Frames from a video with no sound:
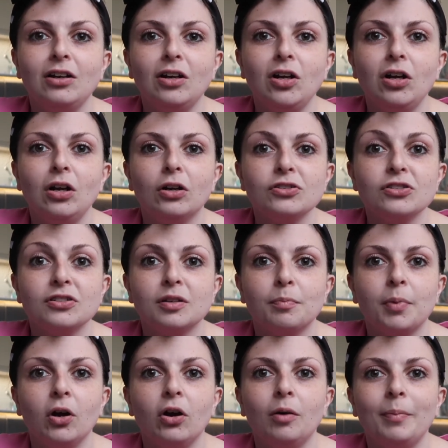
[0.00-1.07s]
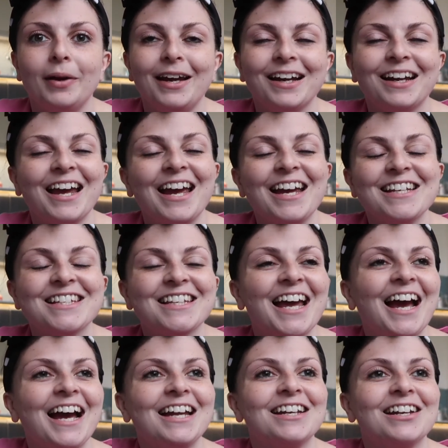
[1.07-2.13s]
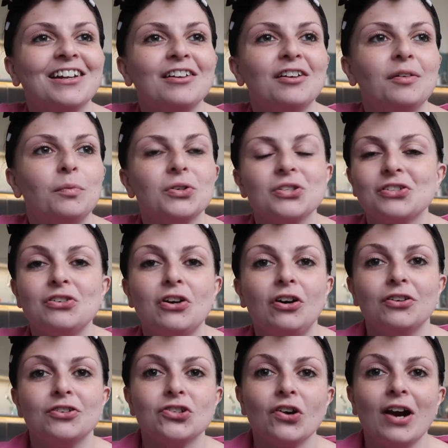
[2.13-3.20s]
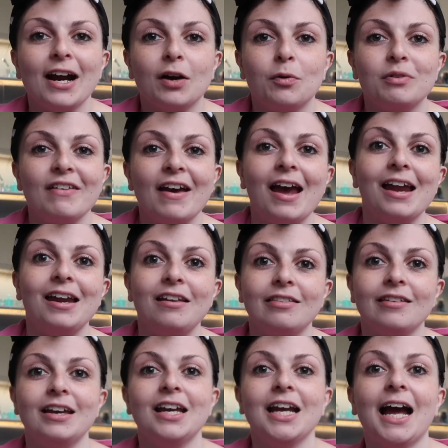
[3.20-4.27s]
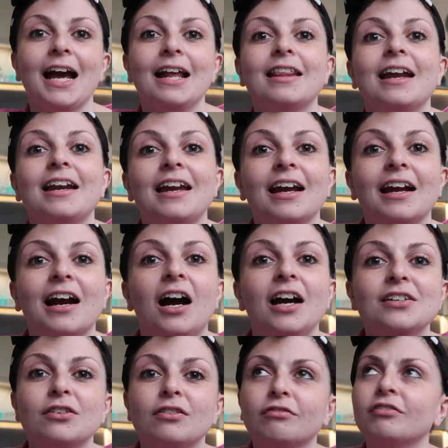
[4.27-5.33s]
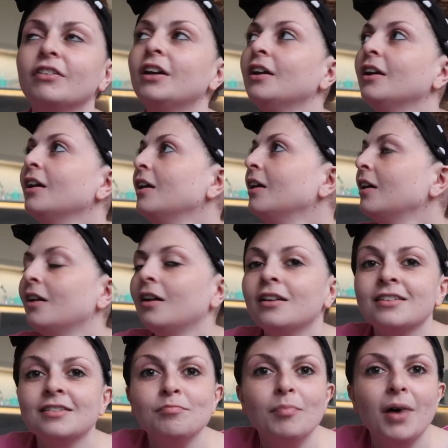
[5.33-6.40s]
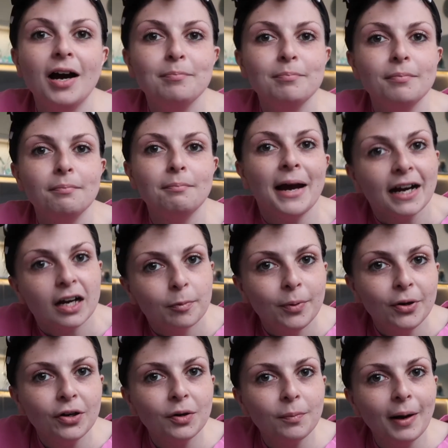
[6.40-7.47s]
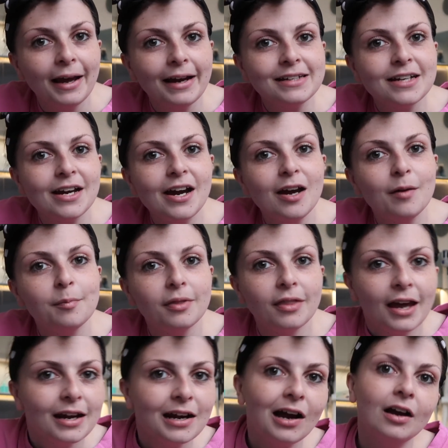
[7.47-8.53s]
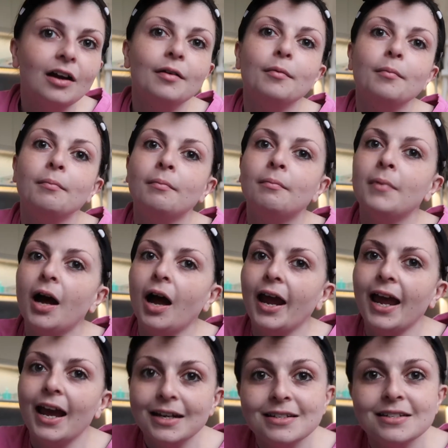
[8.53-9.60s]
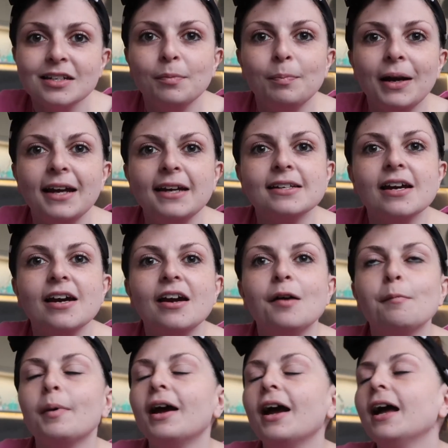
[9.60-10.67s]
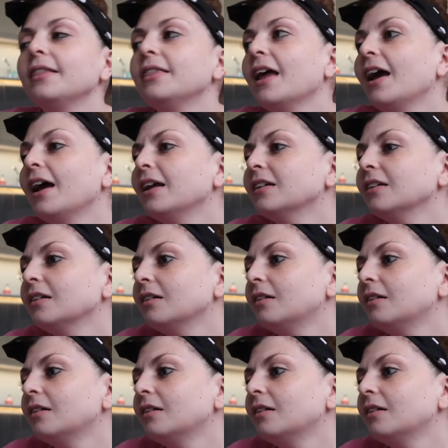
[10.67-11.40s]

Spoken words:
lost the plot a bit, I guess, and was not on track with anything, and then it kind of, my MacBook played up, then my editor played up, and then